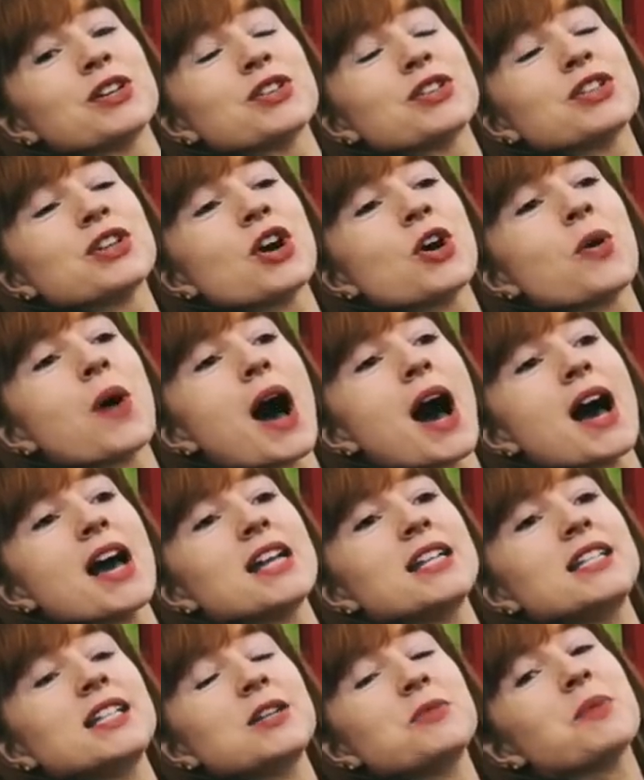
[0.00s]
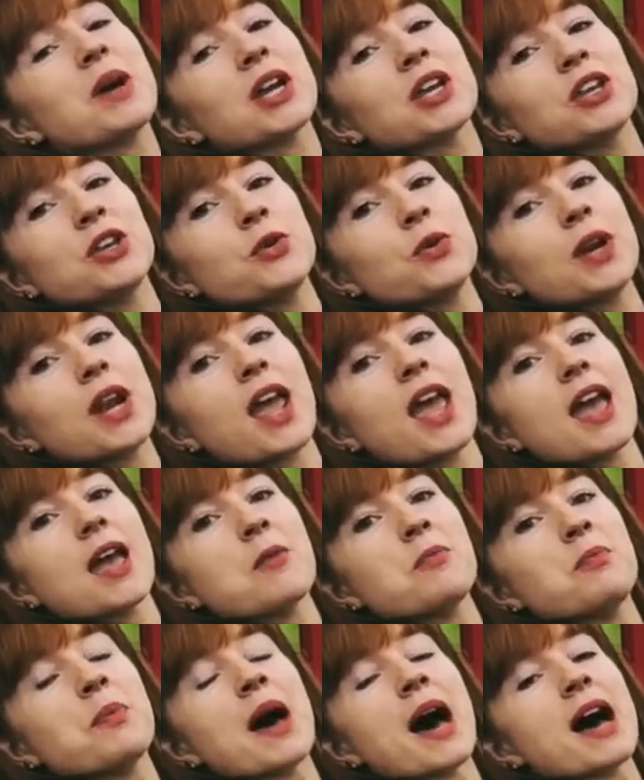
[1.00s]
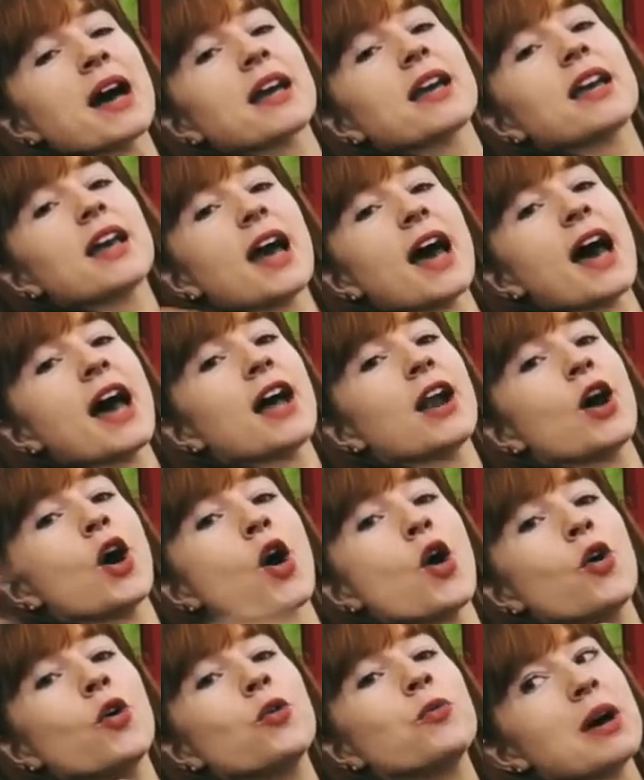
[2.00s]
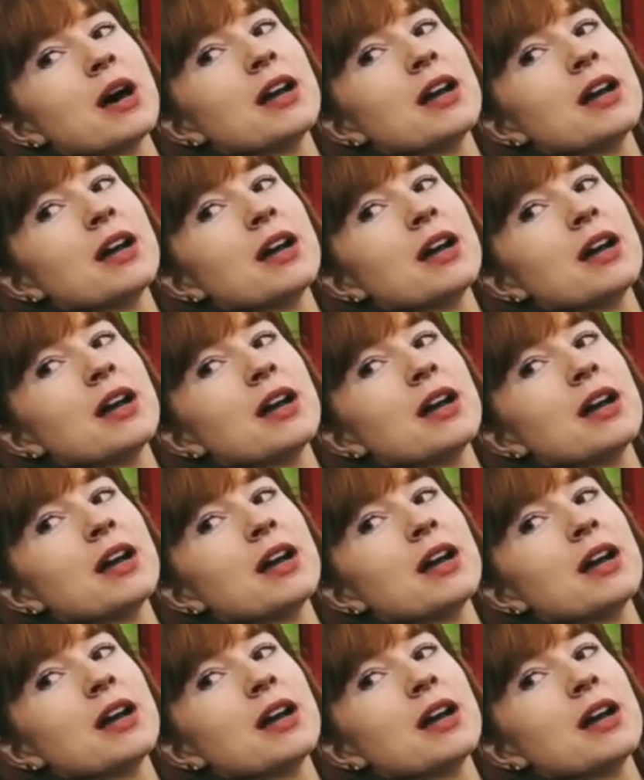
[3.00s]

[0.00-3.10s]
So I did my Q&A back at home,